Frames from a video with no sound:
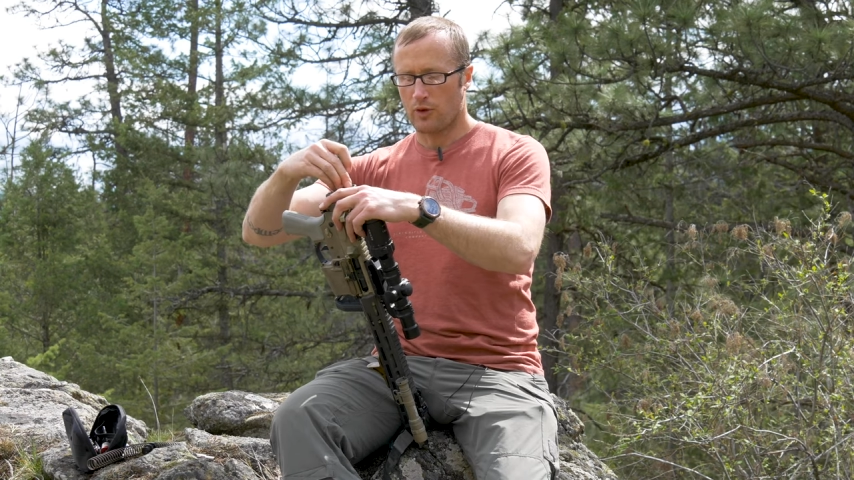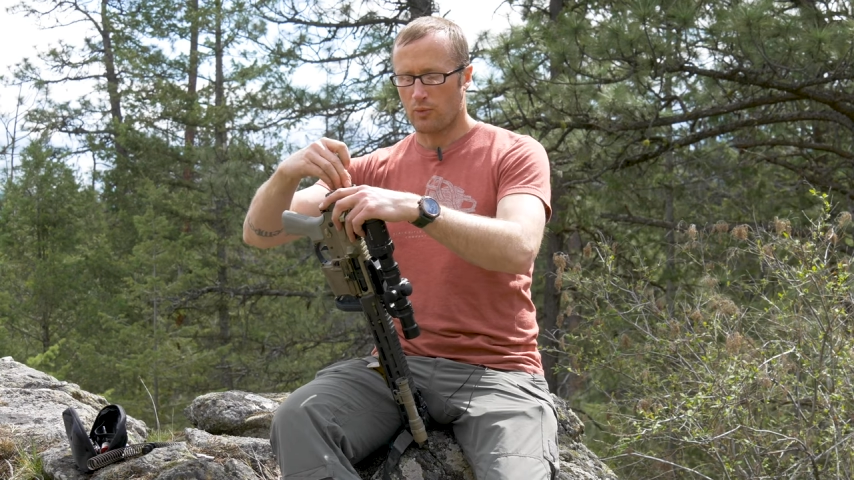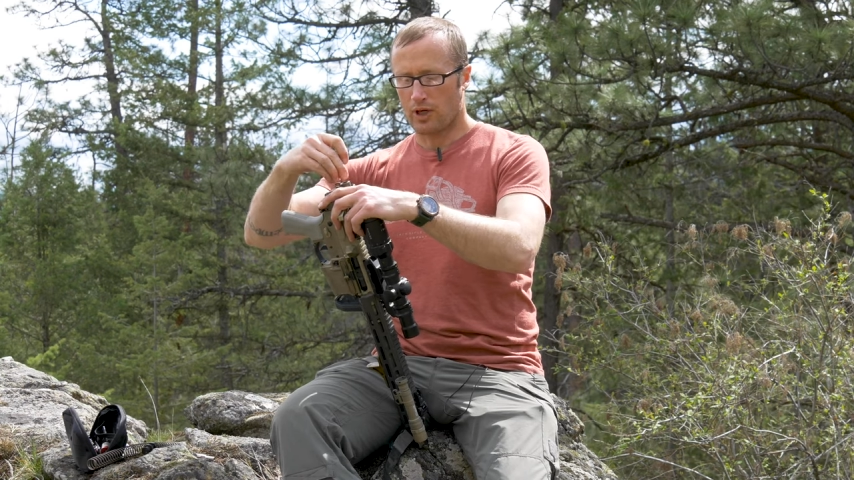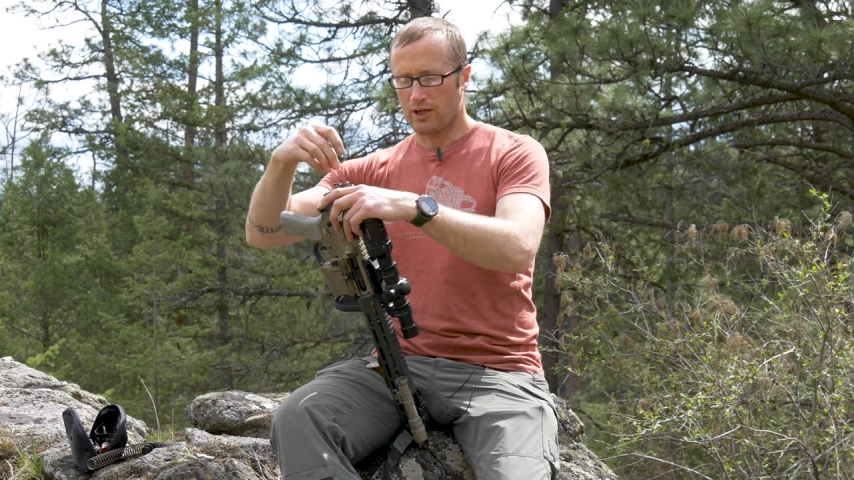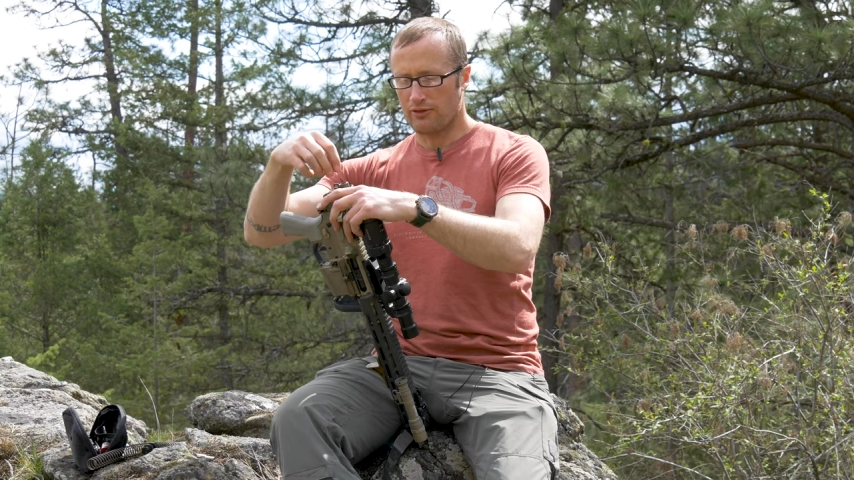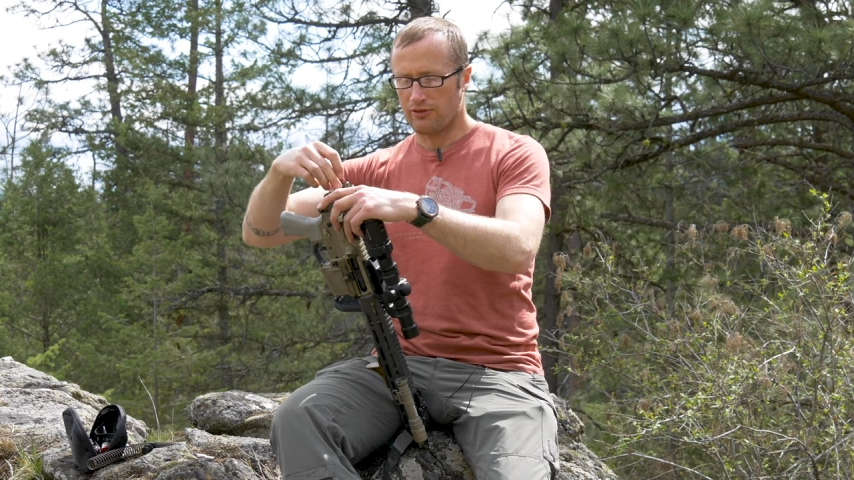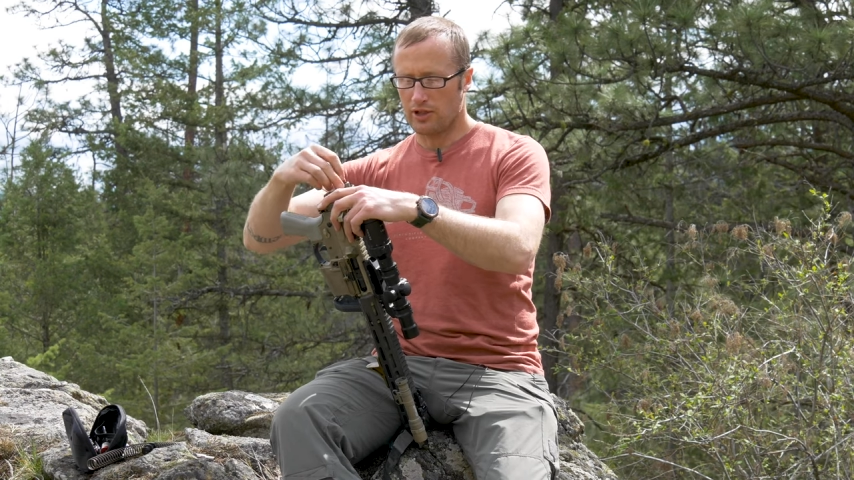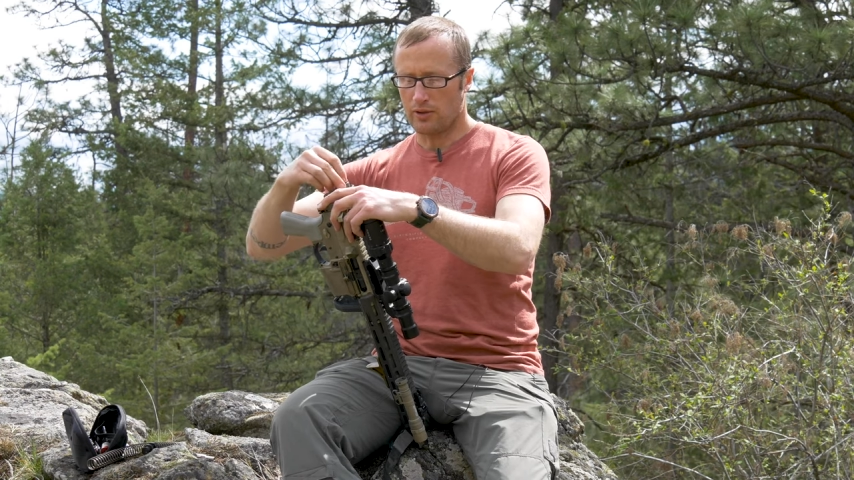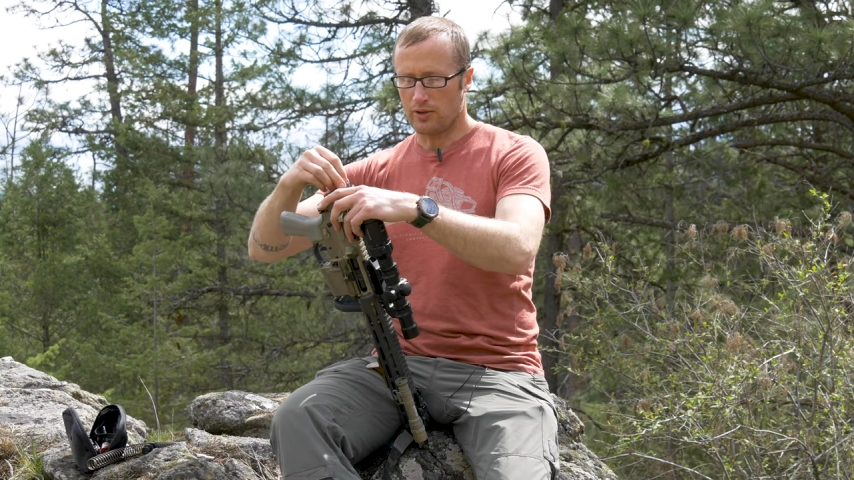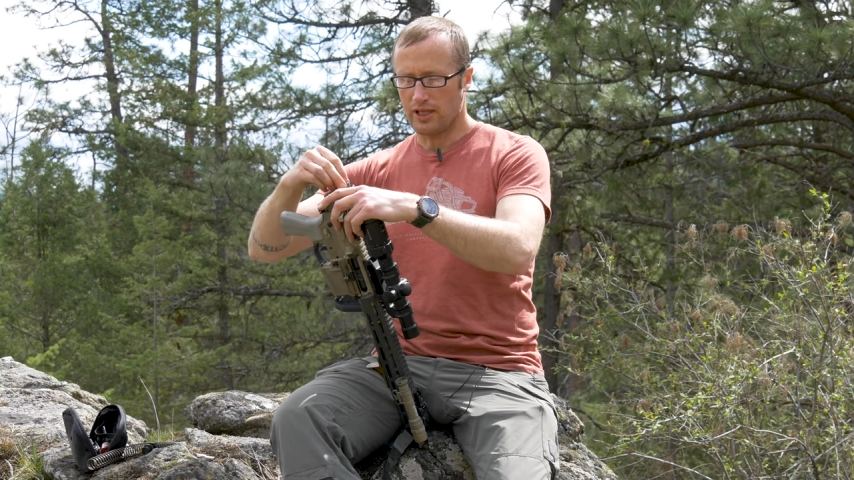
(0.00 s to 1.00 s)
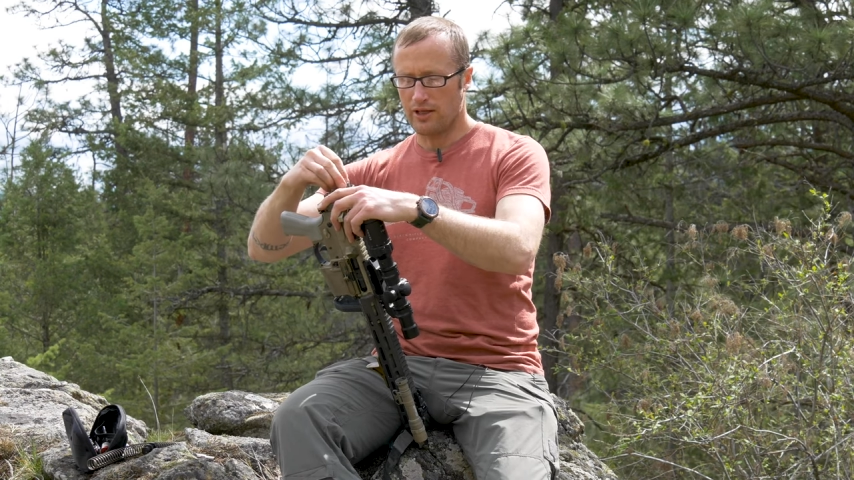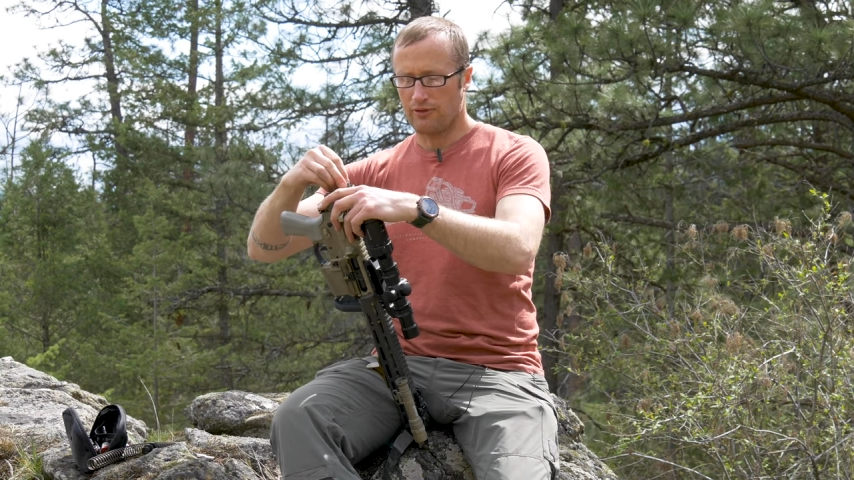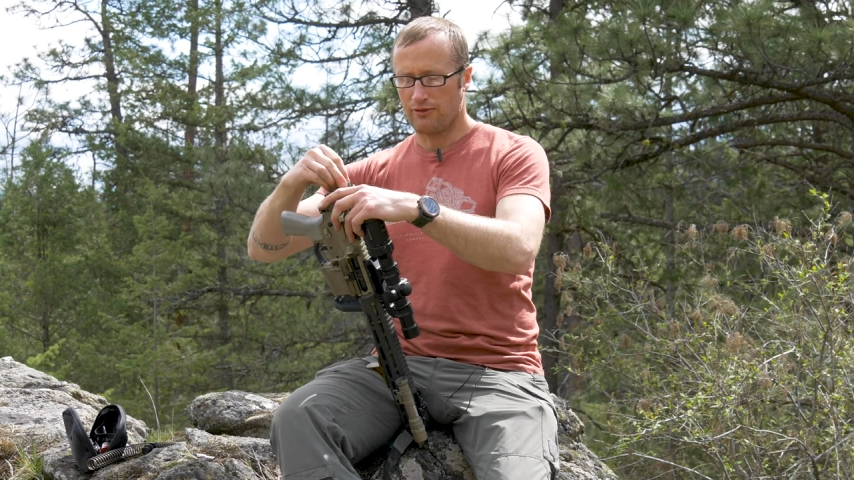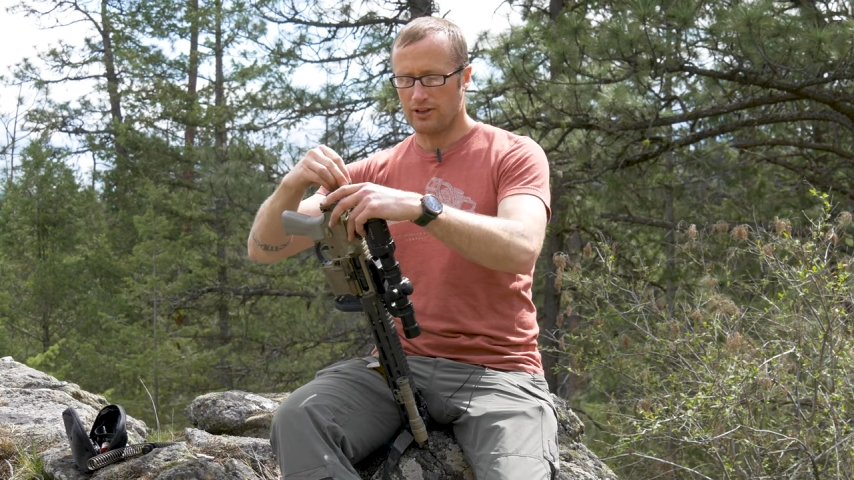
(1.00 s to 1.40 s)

we're gonna feel if